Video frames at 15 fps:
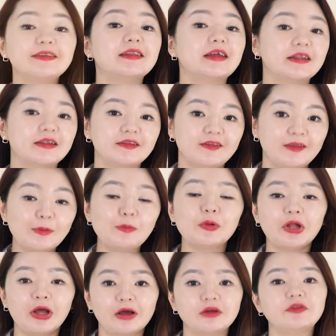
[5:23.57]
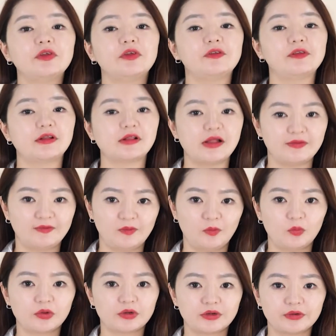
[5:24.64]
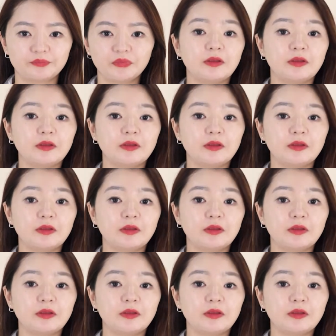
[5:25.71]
another tip on how to use a cleansing water.